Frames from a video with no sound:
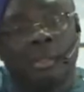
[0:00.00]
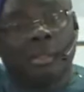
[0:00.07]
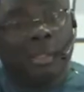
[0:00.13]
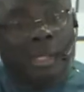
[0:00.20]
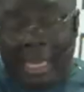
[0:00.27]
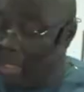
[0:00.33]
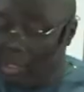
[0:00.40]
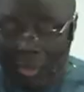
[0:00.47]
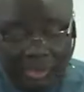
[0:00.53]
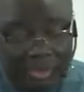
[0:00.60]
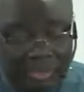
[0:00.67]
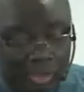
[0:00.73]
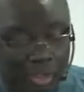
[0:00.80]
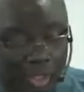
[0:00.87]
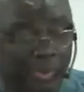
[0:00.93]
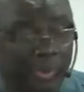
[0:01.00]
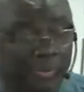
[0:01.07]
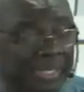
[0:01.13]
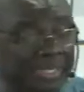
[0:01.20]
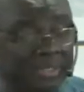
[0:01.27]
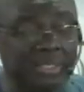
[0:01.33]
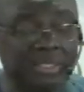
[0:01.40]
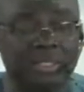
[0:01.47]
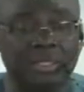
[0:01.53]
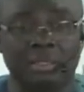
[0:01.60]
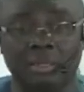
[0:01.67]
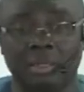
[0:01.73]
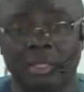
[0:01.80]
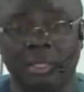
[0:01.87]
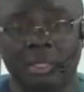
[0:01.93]
I know it's not your popular teaching.
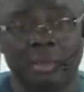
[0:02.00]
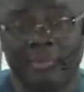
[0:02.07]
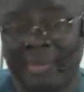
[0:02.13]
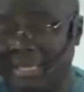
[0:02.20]
But